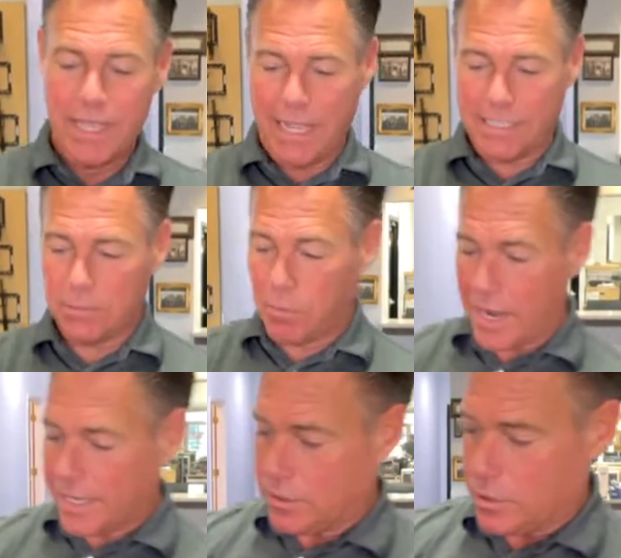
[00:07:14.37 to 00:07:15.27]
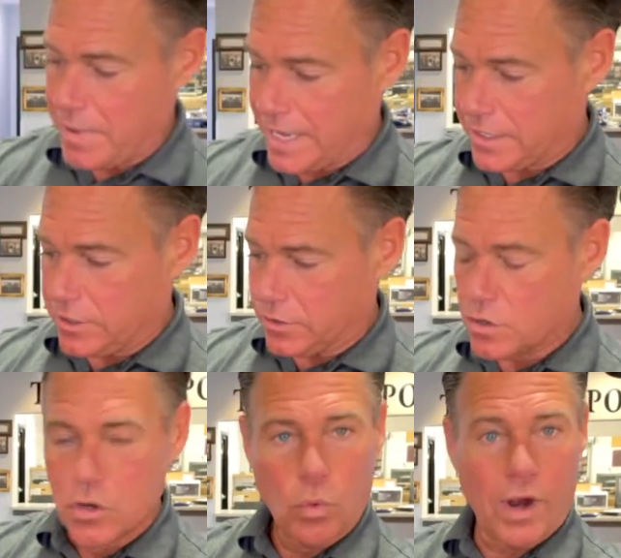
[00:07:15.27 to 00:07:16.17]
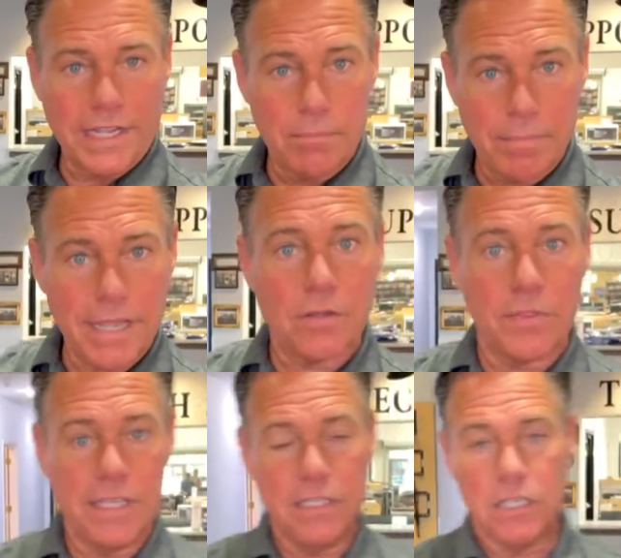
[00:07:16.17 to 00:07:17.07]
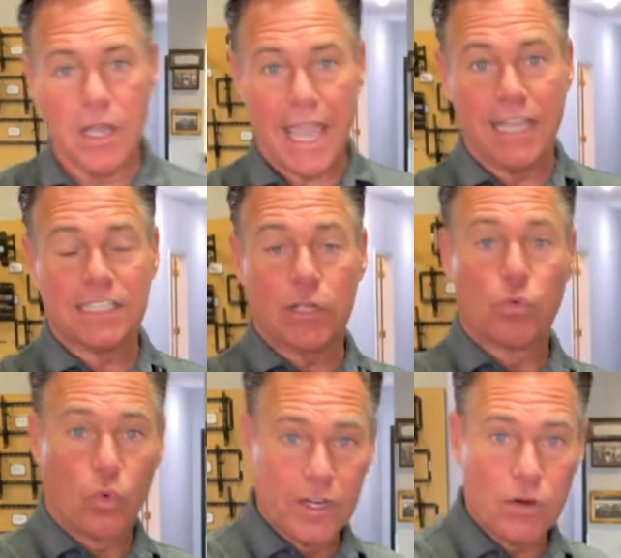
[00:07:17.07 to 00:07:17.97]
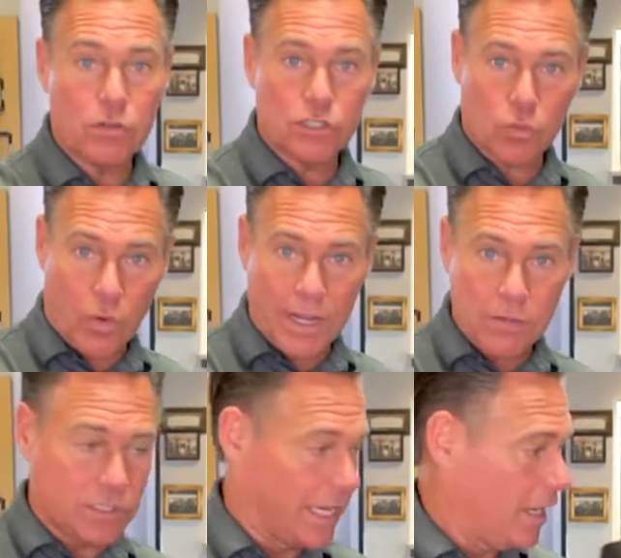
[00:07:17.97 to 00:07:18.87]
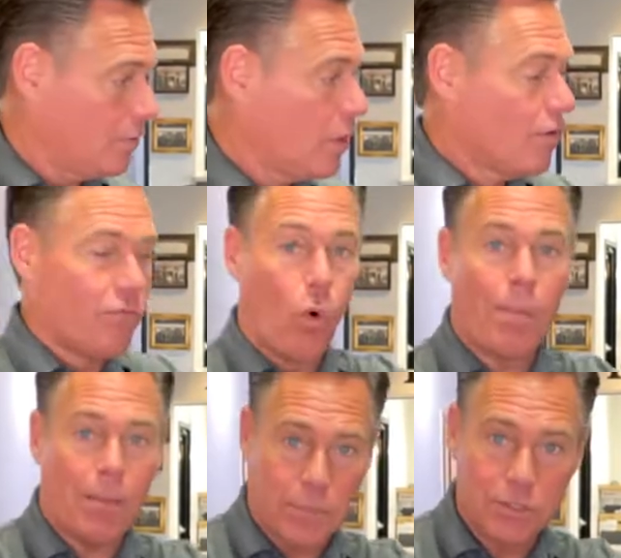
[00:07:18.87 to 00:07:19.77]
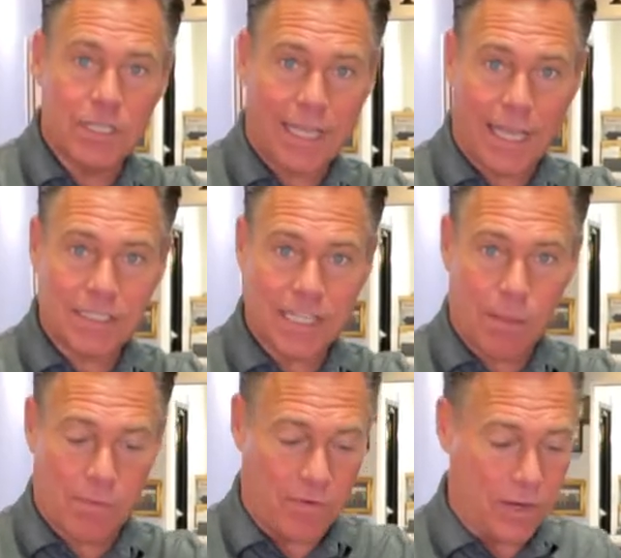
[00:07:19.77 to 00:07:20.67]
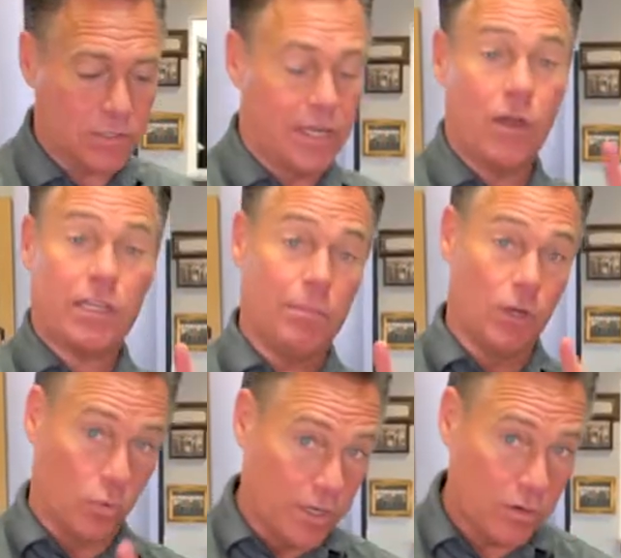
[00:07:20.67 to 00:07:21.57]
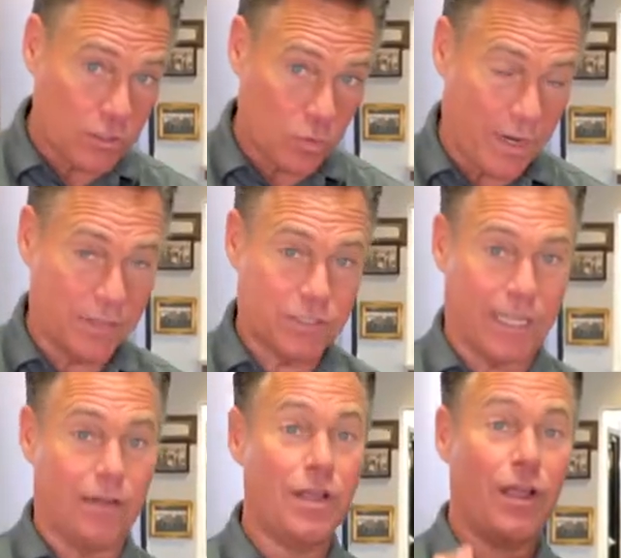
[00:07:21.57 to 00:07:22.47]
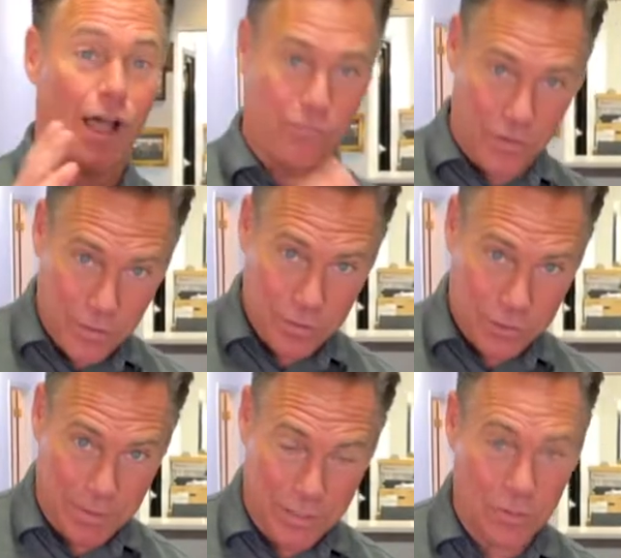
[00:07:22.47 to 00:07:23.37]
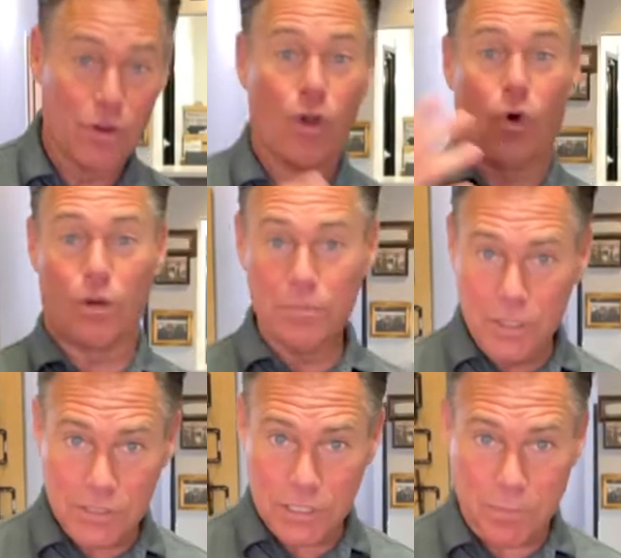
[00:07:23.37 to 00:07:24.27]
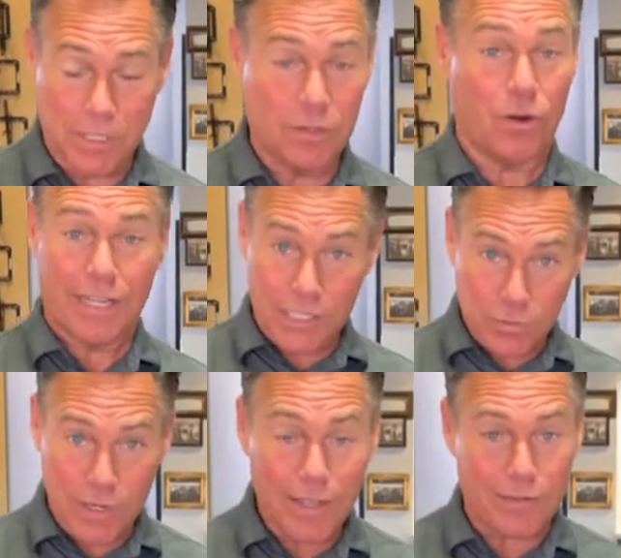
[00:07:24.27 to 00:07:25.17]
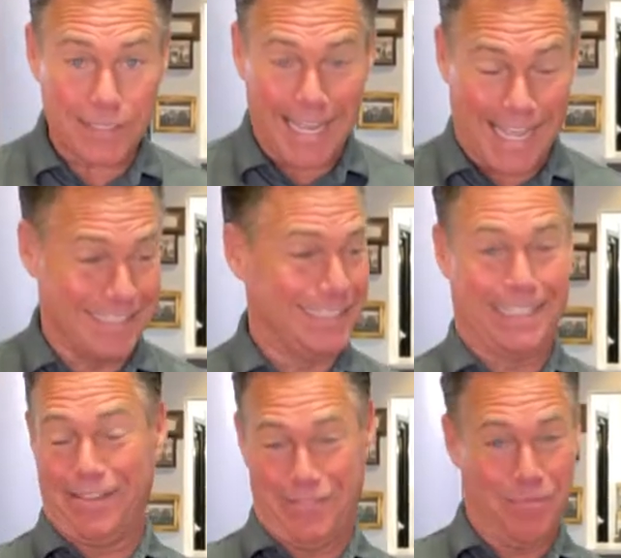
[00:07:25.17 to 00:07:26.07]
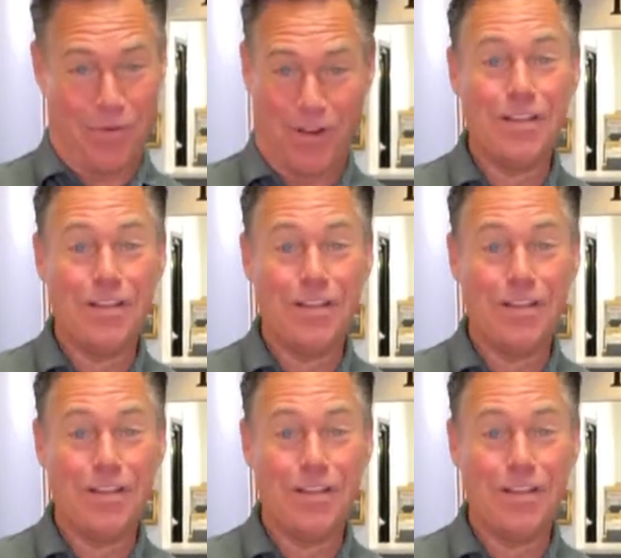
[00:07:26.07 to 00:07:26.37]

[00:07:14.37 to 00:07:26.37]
It has a bracket on the back here where I can mount these as a rear surround sound for my music cast amplifier. So now it can be a rear surround sound, a floater speaker, or a music speaker, or guess what else? It has it's even more.